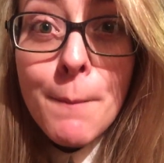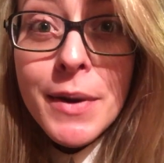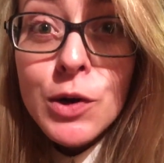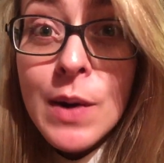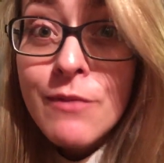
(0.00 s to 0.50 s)

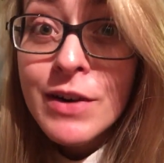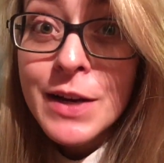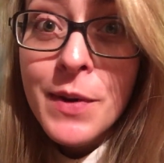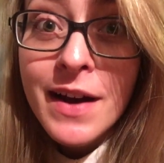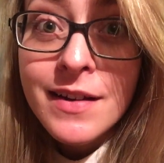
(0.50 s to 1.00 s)
But it all went
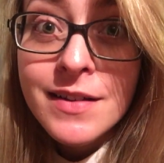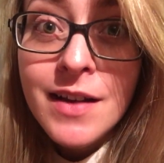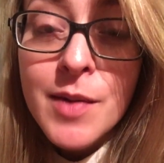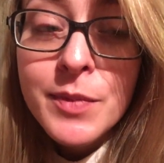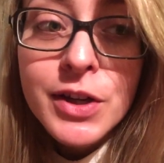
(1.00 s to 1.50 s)
really well.
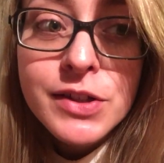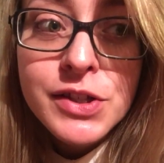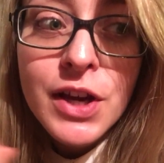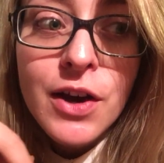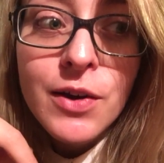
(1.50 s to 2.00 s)
I'm good
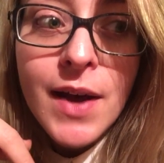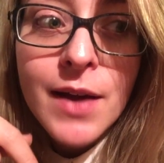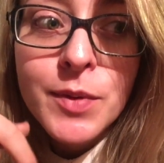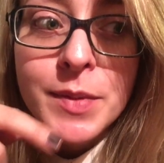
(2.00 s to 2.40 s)
to go ahead